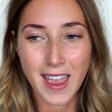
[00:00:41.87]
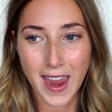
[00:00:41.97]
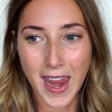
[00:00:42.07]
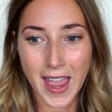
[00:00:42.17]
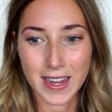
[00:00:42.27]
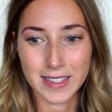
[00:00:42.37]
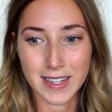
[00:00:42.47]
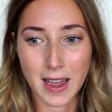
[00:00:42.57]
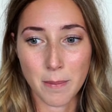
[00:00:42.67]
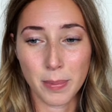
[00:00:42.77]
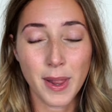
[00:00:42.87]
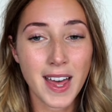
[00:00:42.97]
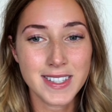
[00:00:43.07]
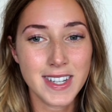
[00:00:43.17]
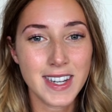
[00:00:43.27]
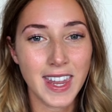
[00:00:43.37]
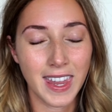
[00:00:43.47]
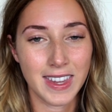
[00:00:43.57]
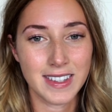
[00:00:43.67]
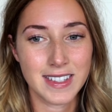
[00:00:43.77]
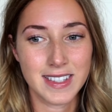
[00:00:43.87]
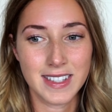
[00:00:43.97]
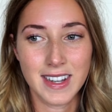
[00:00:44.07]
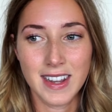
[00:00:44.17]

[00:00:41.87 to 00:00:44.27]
and plastic is